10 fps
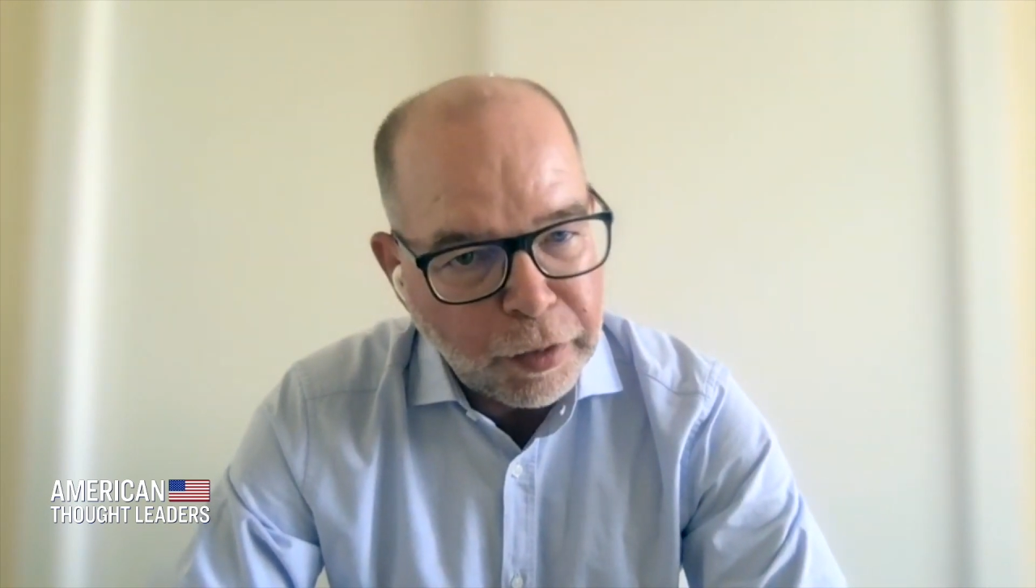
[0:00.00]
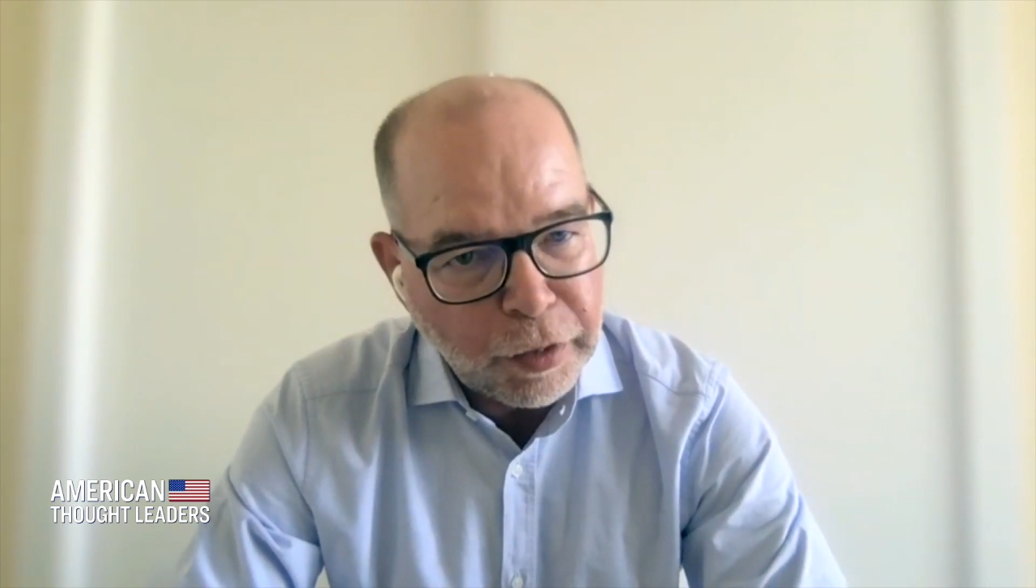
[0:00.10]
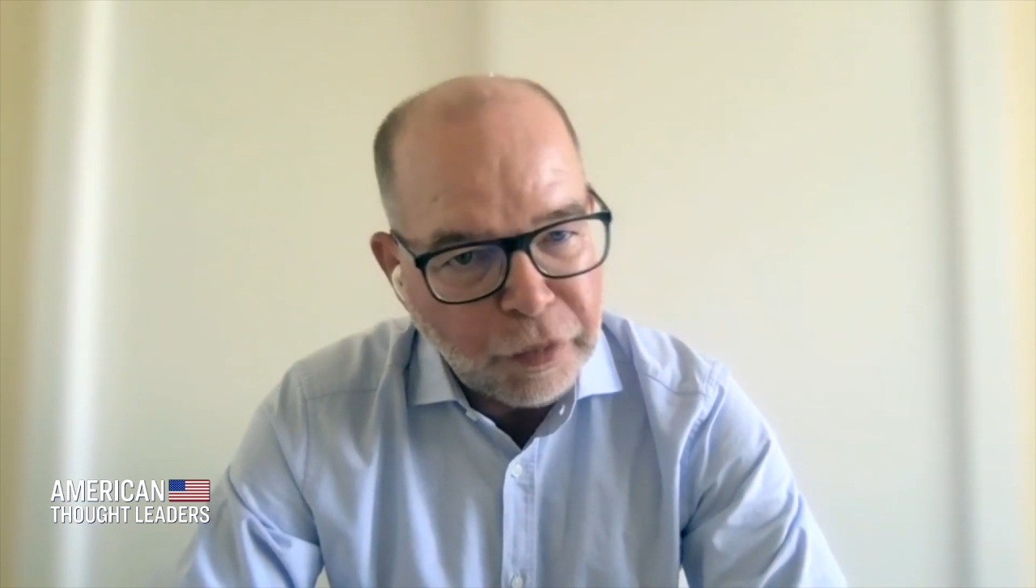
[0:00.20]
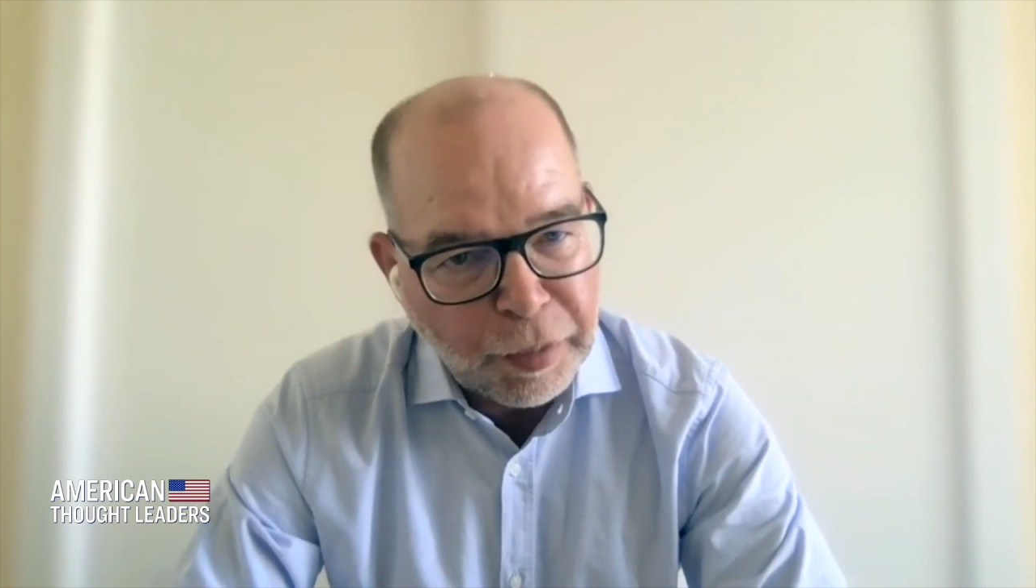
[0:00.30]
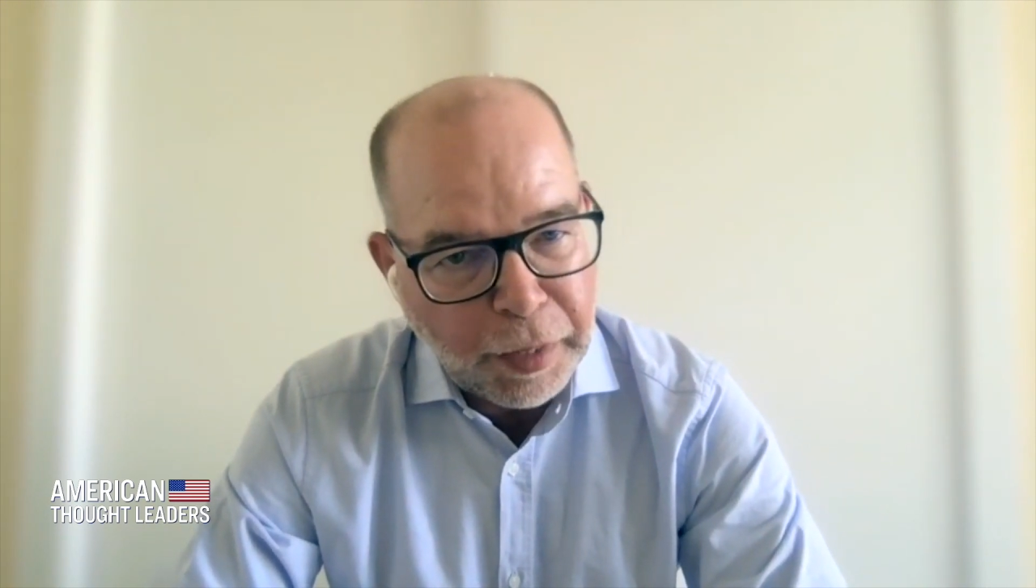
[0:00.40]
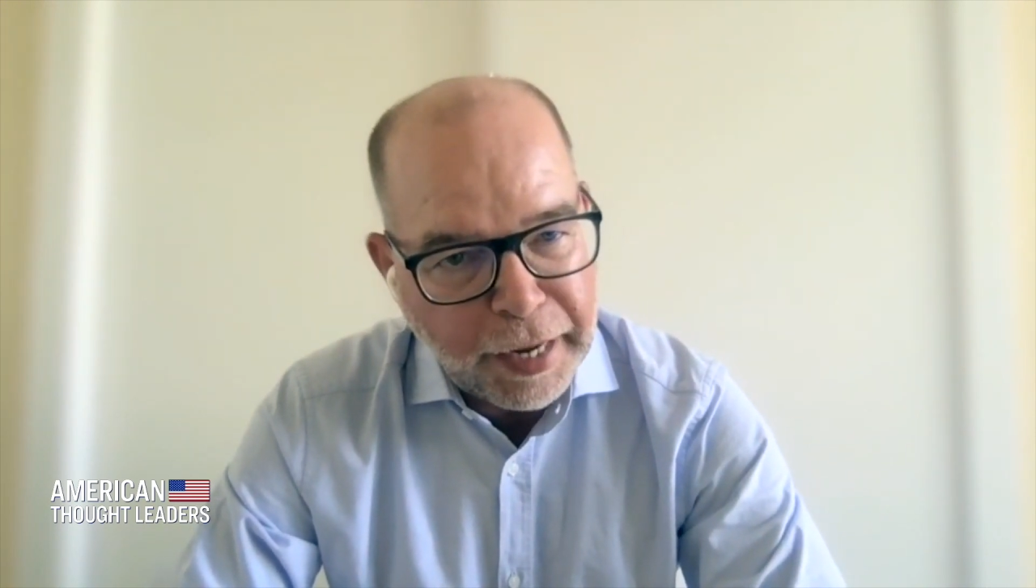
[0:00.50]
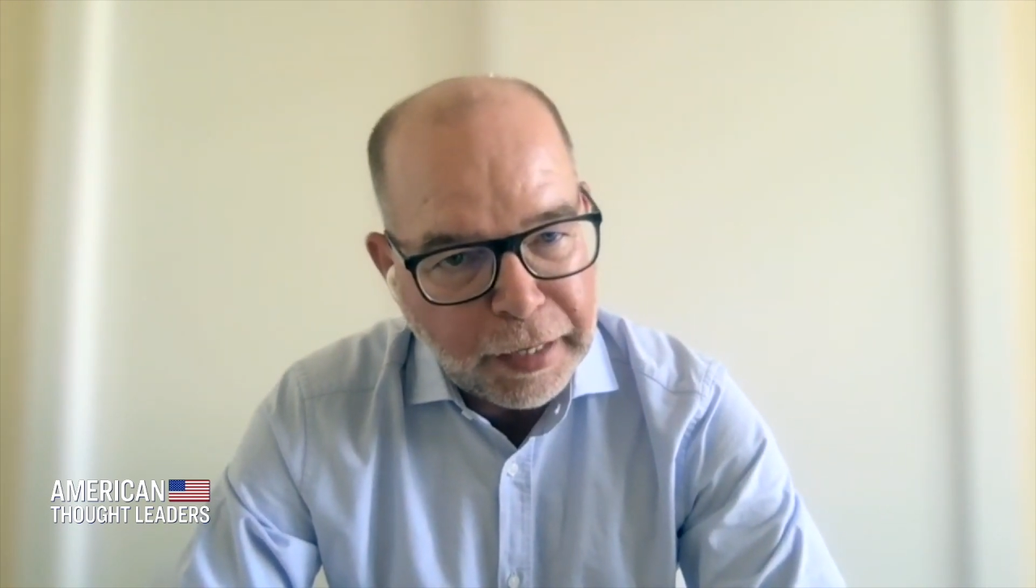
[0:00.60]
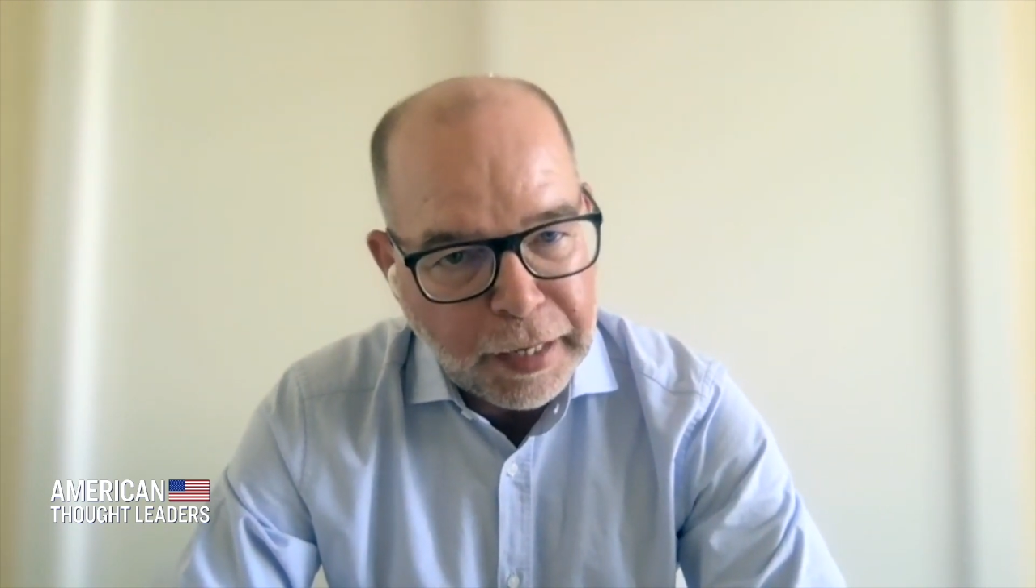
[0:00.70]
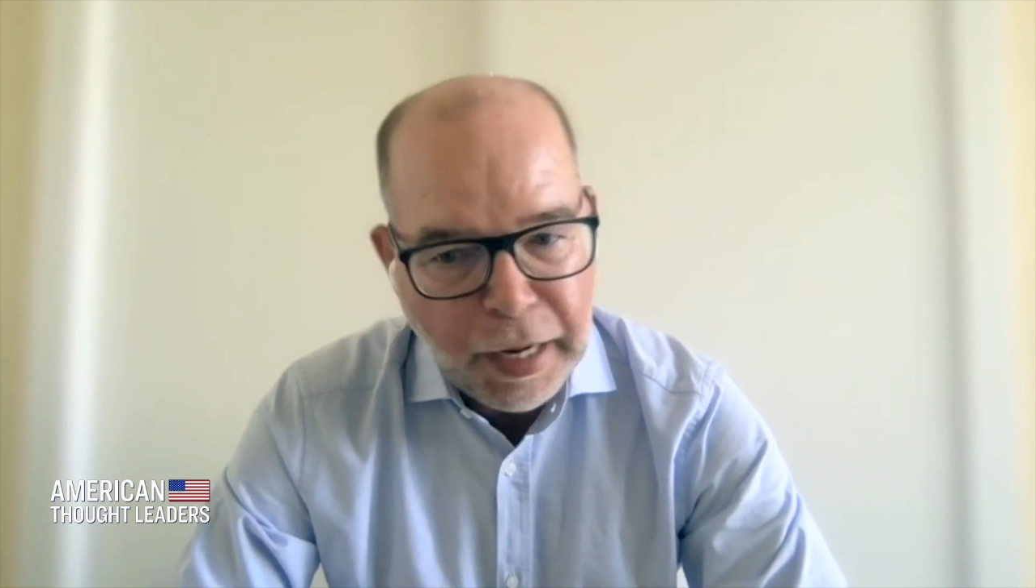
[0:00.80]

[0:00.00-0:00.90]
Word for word: or assimilate.